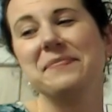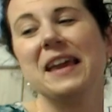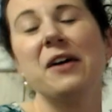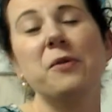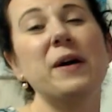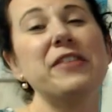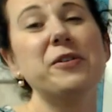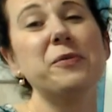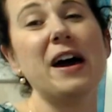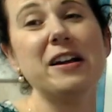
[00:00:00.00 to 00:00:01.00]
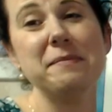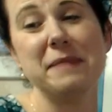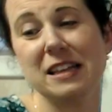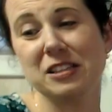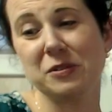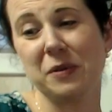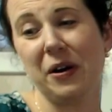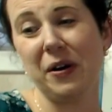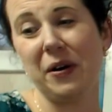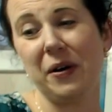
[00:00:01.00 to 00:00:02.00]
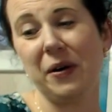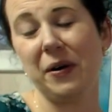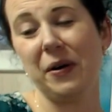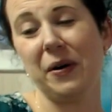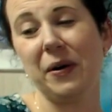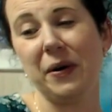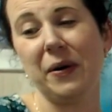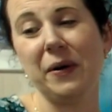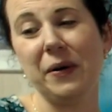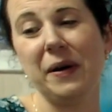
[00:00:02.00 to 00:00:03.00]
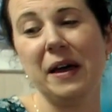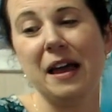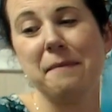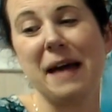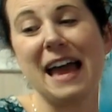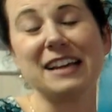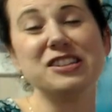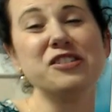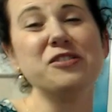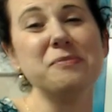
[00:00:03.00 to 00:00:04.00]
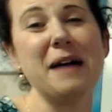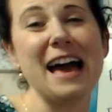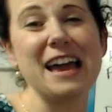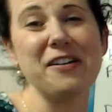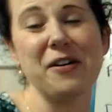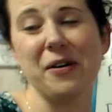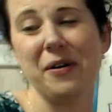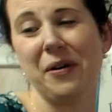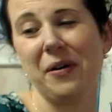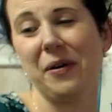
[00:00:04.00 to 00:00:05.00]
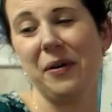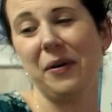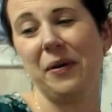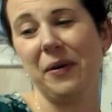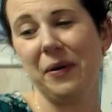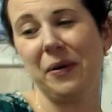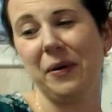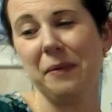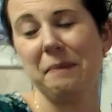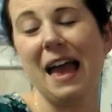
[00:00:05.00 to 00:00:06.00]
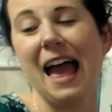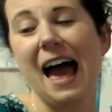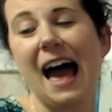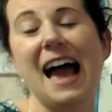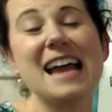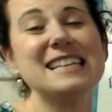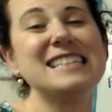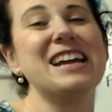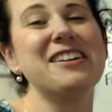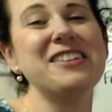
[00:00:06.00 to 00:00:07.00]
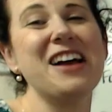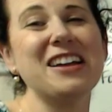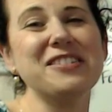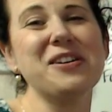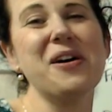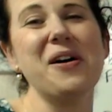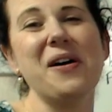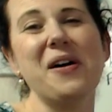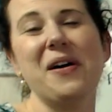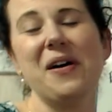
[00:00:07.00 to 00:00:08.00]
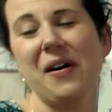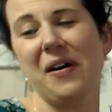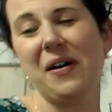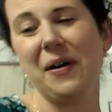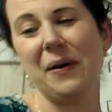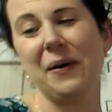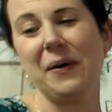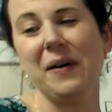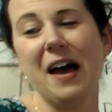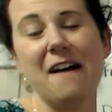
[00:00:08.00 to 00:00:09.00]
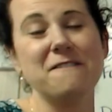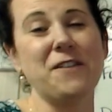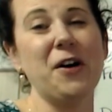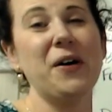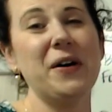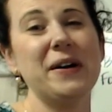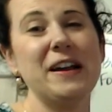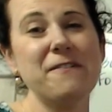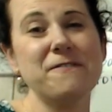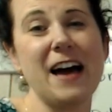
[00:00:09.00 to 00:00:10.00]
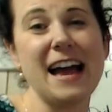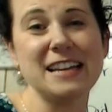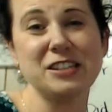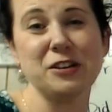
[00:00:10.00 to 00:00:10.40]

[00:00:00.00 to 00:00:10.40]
where the watermelons grow, back to my home, I dare not go, or if I do,